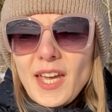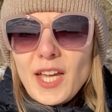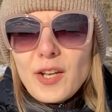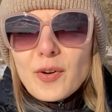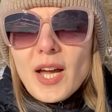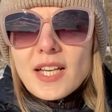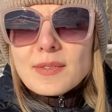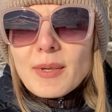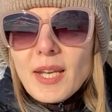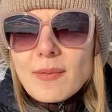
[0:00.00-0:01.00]
Hello
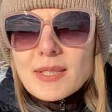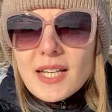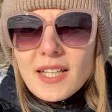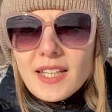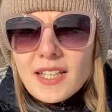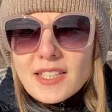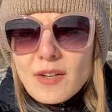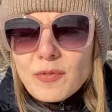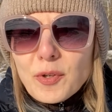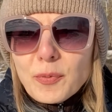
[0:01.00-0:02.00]
guys, my name is Anna and
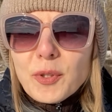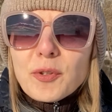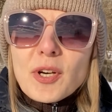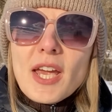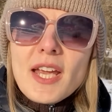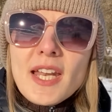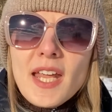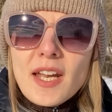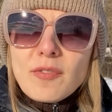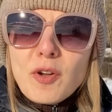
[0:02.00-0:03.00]
I'm from Ukraine
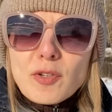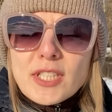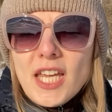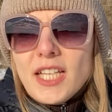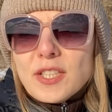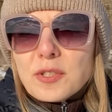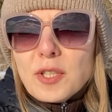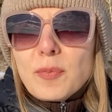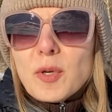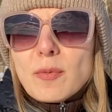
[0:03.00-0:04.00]
and I vlog daily to
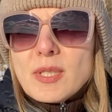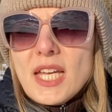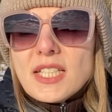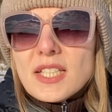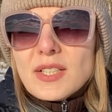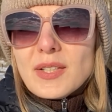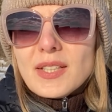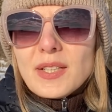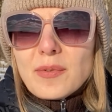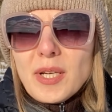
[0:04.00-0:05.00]
keep you updated on
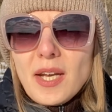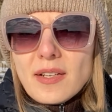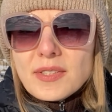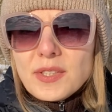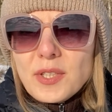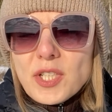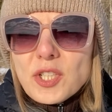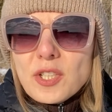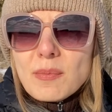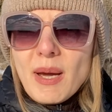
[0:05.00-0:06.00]
the real life
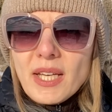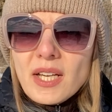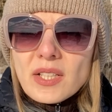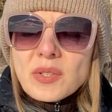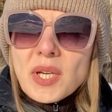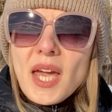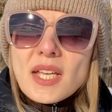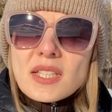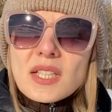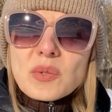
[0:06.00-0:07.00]
situation in my country
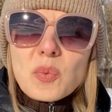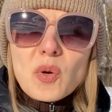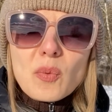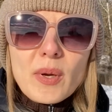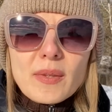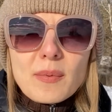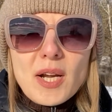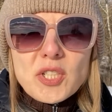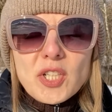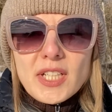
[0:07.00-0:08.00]
as this war with
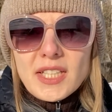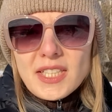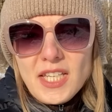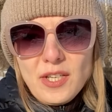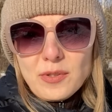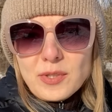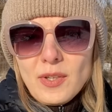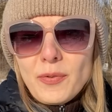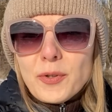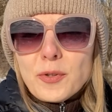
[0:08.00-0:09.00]
Russia continues.
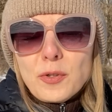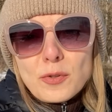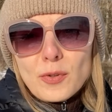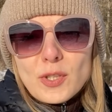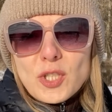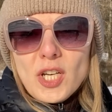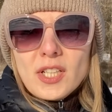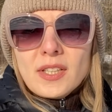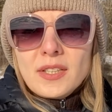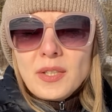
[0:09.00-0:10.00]
If you're new to the
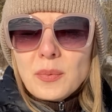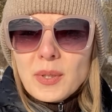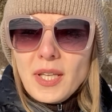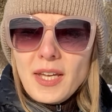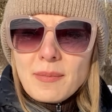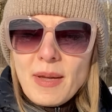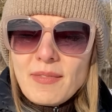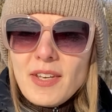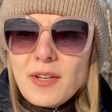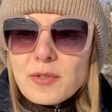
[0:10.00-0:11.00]
channel and you will like my
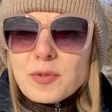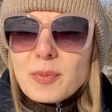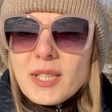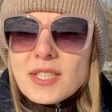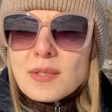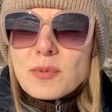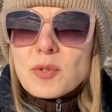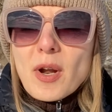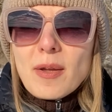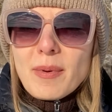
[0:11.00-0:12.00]
videos, please
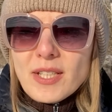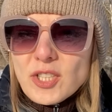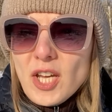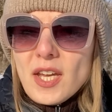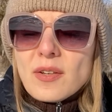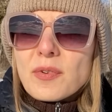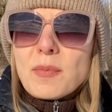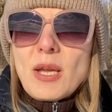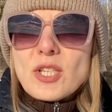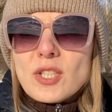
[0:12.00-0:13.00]
subscribe and share
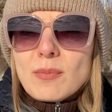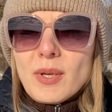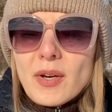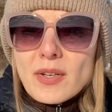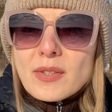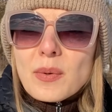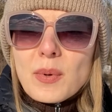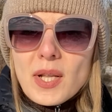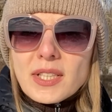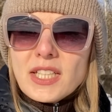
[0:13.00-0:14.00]
information because the
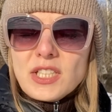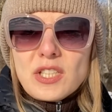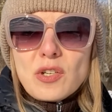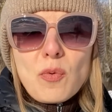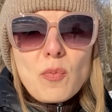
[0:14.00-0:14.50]
world needs to know